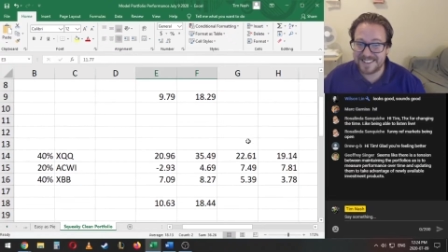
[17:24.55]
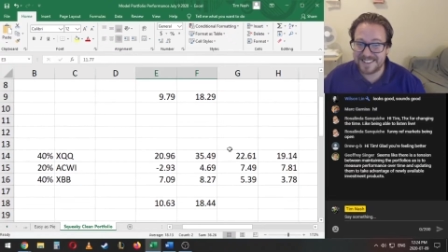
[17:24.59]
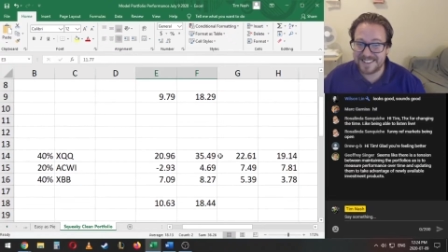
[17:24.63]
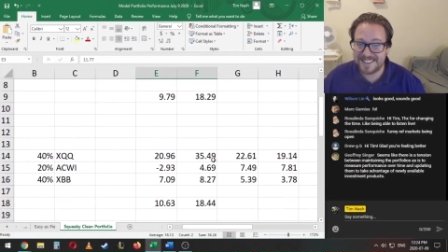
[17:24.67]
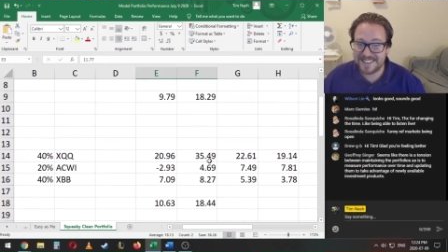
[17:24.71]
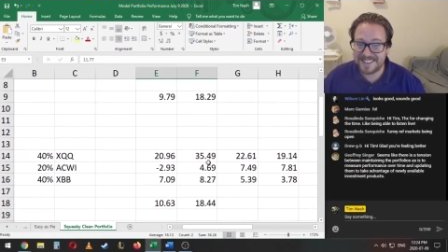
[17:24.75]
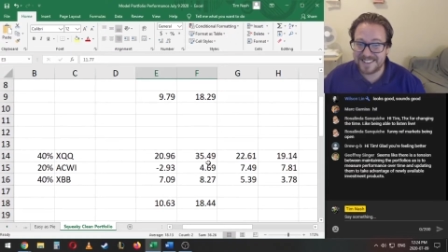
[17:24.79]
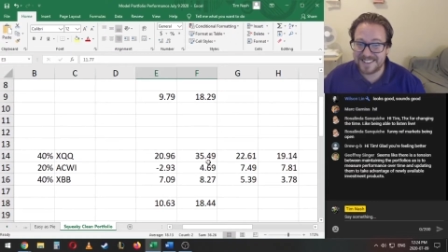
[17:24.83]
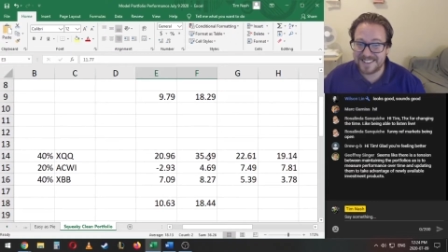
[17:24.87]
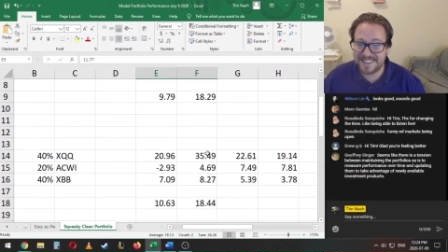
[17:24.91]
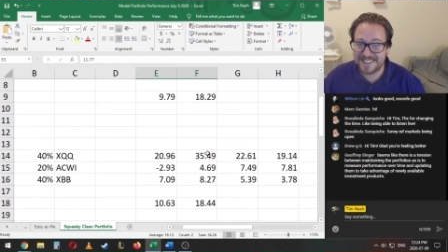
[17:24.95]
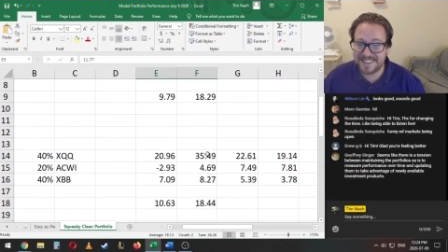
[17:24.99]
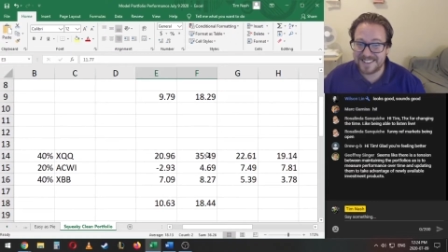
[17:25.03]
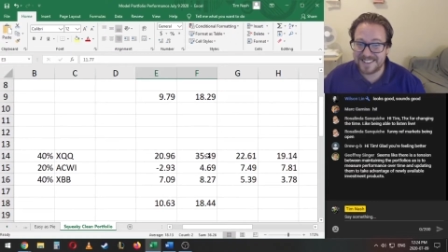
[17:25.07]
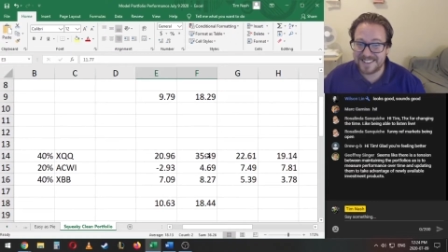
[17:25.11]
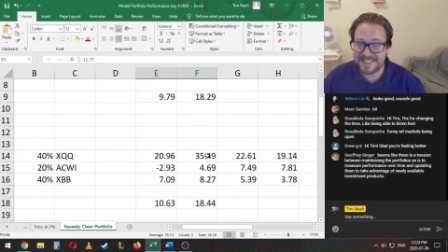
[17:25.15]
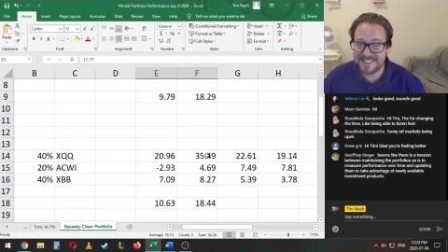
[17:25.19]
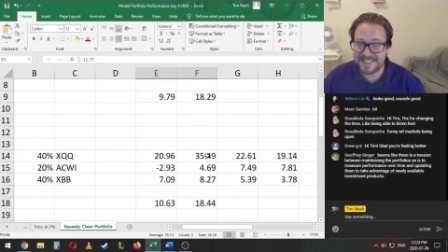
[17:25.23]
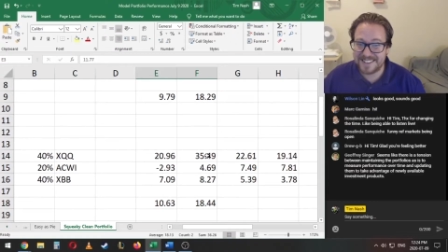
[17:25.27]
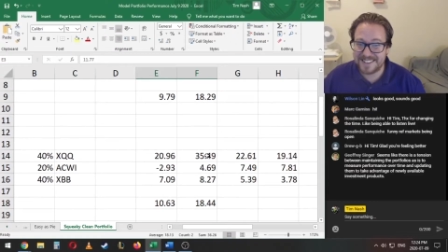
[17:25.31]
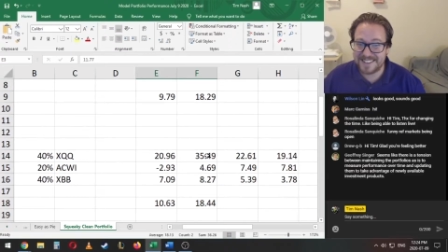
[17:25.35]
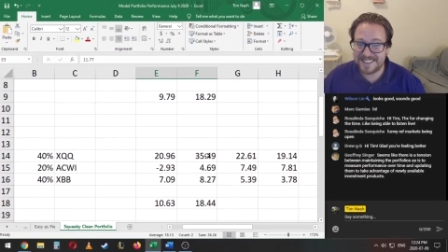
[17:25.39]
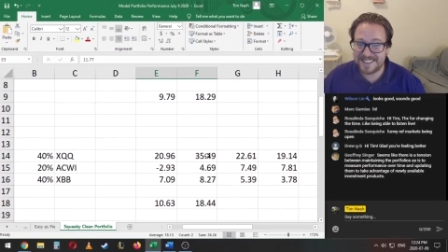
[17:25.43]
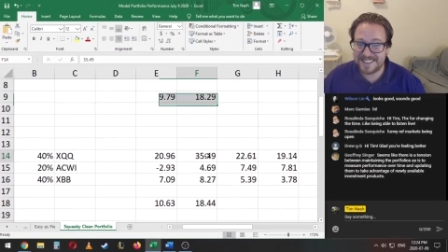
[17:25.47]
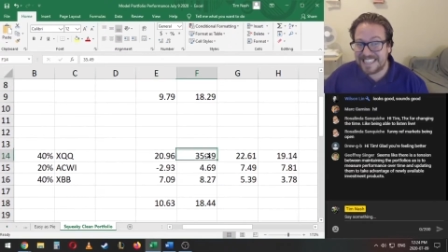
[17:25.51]
However,
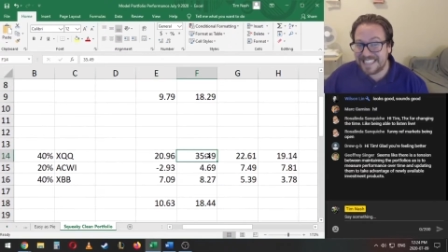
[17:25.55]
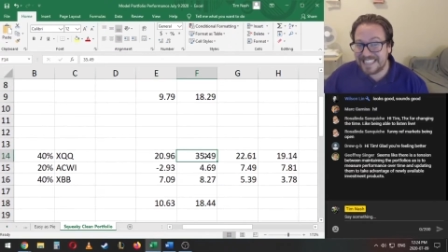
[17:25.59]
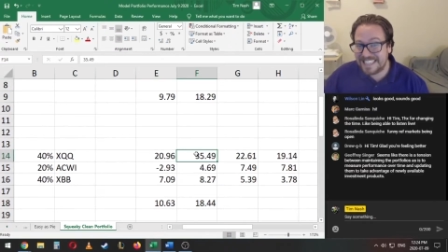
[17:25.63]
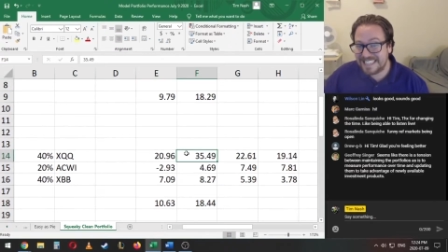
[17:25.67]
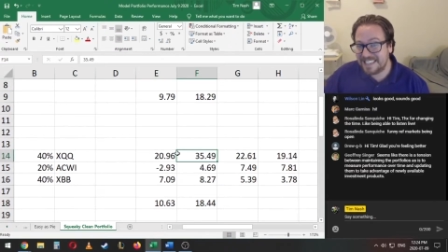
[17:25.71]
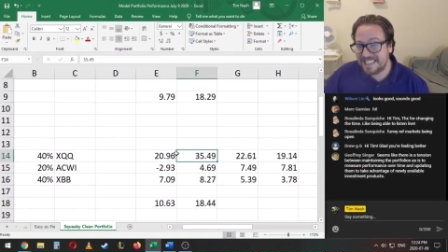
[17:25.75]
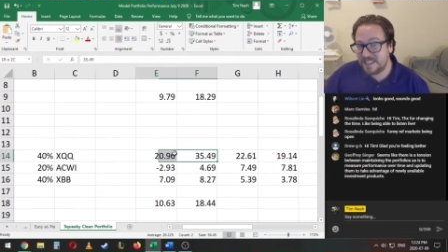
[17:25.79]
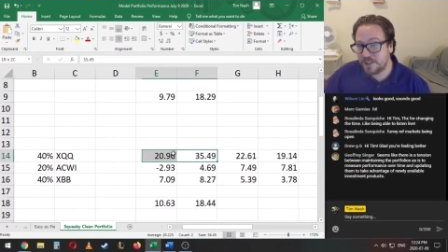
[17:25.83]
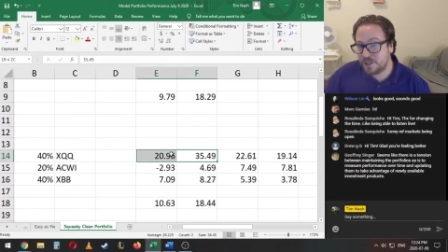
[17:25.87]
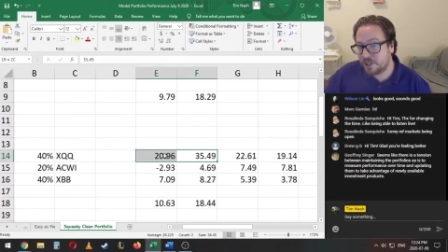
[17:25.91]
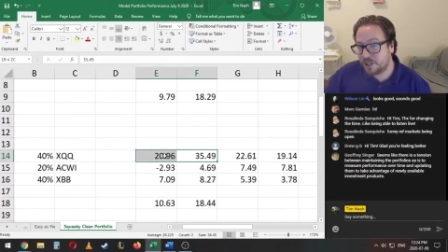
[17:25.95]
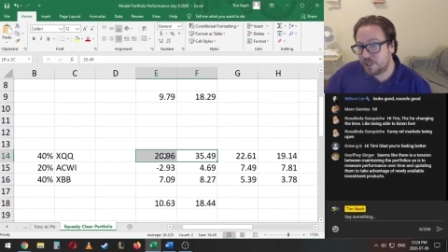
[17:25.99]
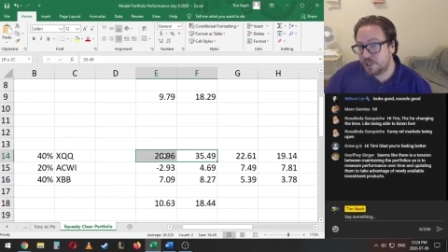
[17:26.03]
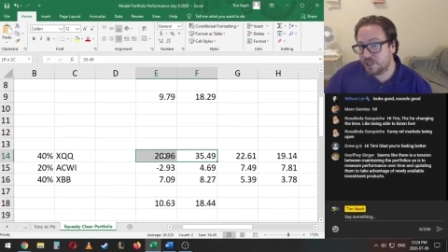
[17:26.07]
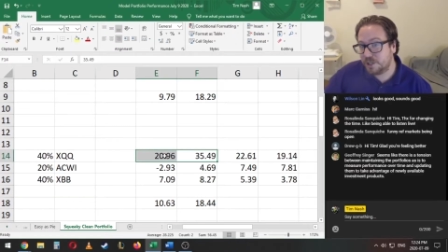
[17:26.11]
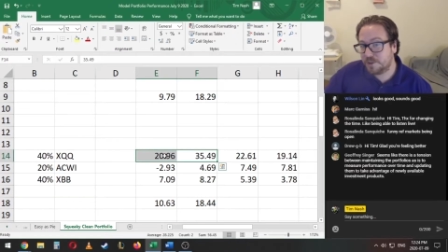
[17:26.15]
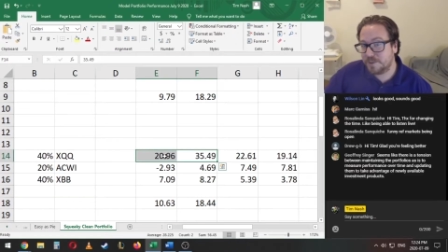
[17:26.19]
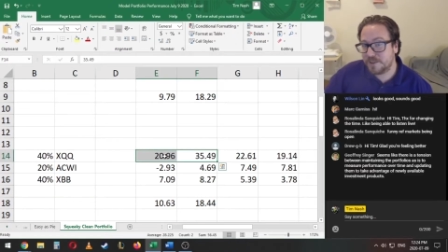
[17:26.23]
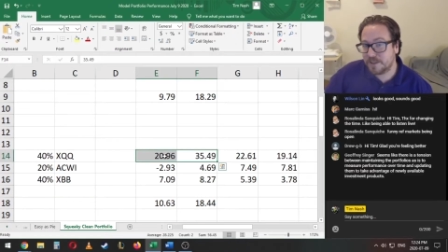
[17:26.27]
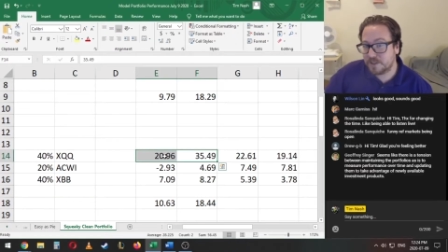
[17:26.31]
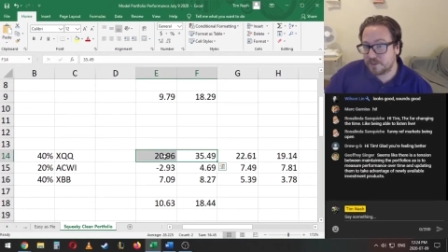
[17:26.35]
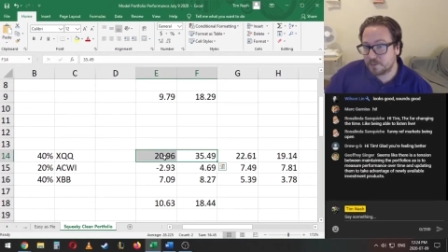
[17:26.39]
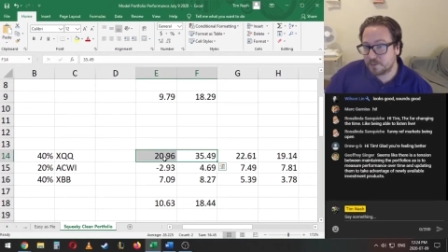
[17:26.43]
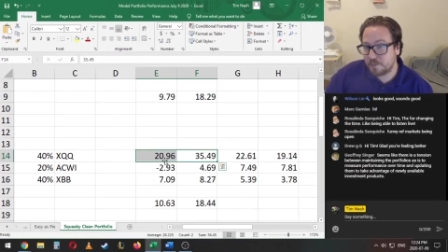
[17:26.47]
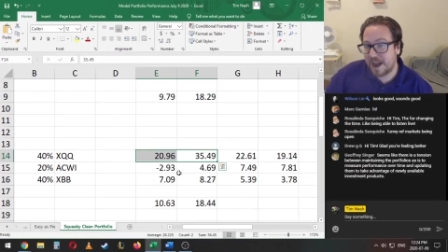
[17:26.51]
it didn't do
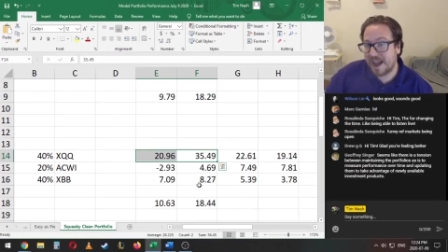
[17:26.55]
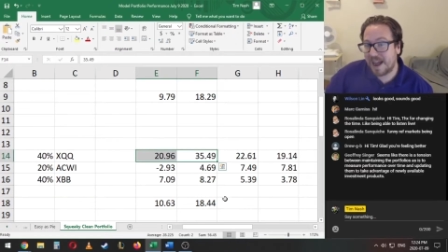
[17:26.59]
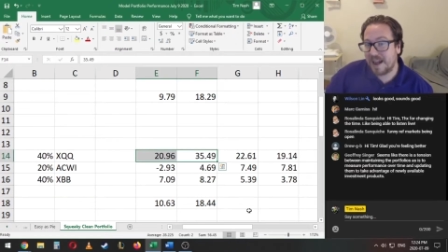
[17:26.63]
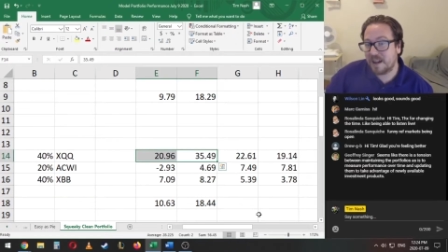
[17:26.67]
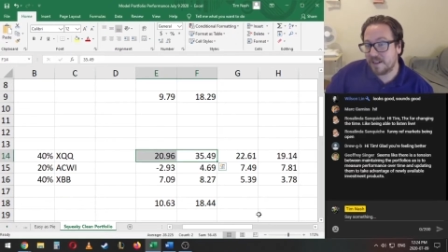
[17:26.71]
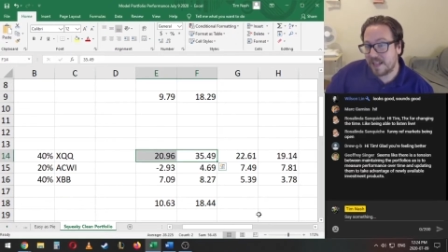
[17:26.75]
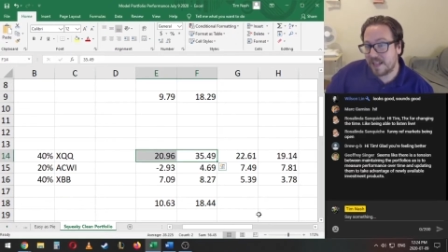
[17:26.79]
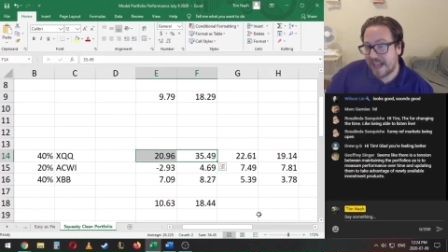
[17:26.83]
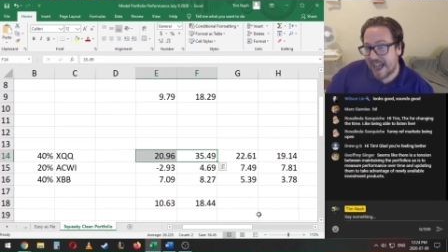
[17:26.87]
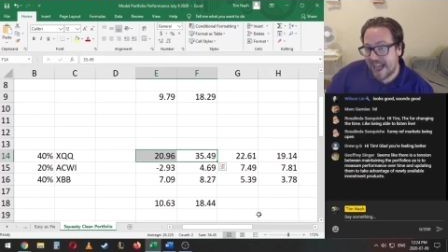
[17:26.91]
as well